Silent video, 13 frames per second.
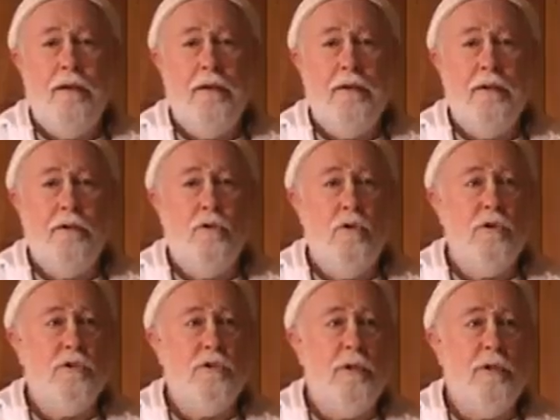Of
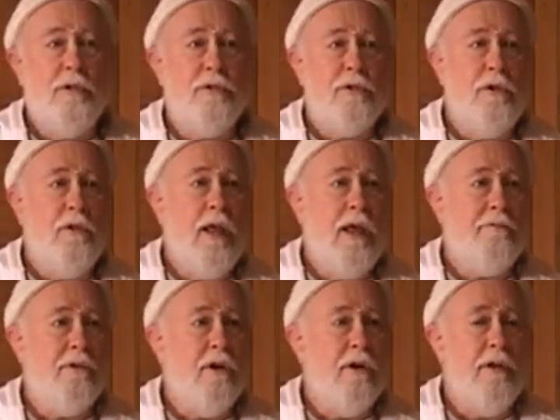course, we still
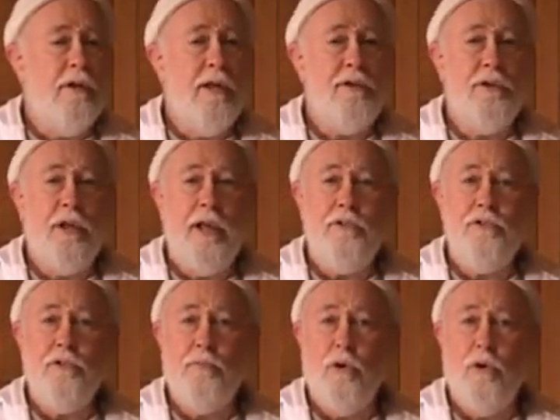have our
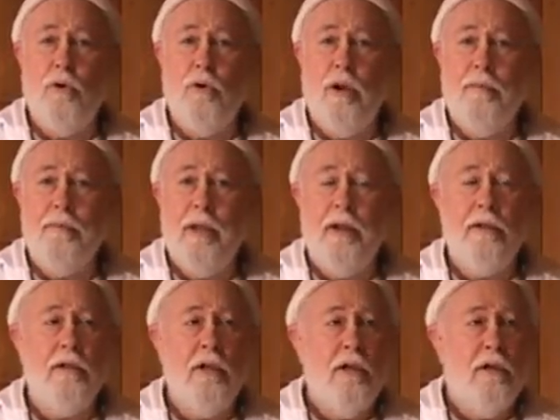education program that
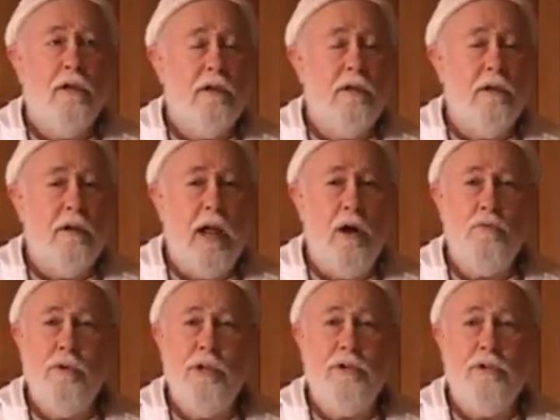
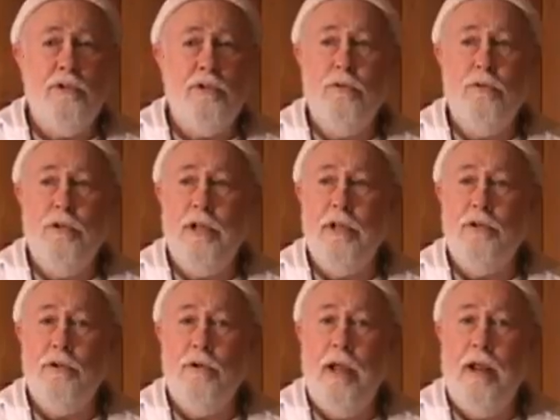outreaches through the
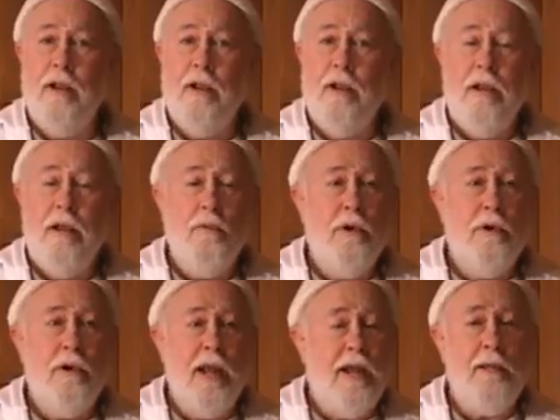internet,
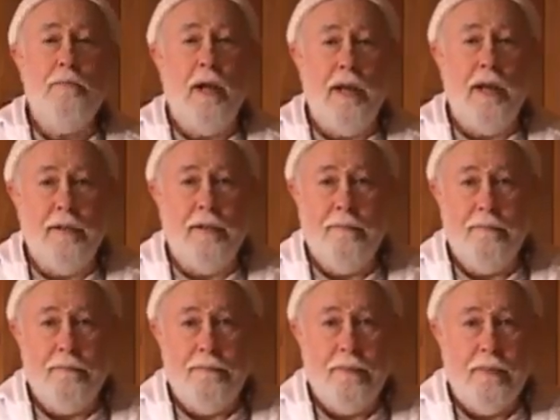where anybody
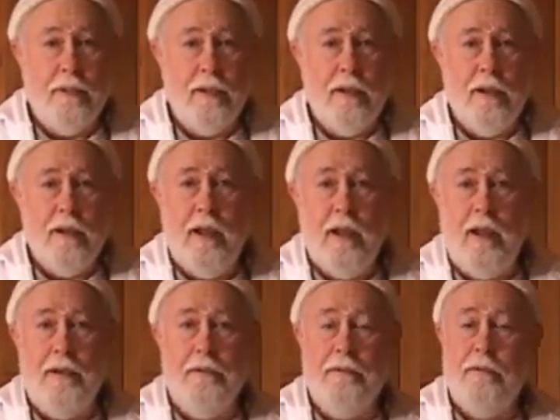
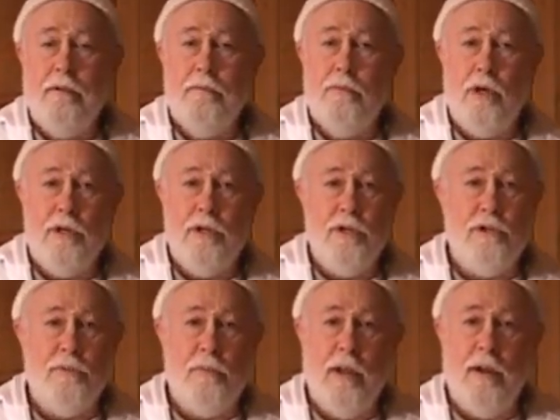can
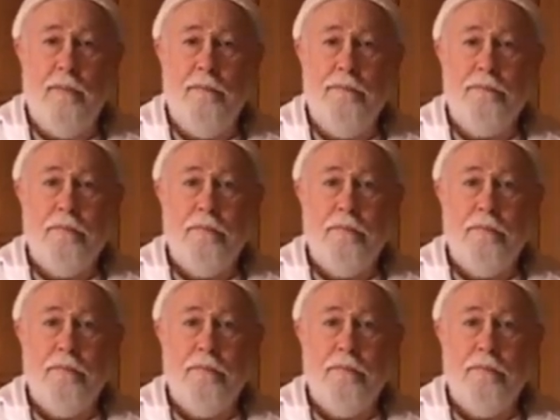participate.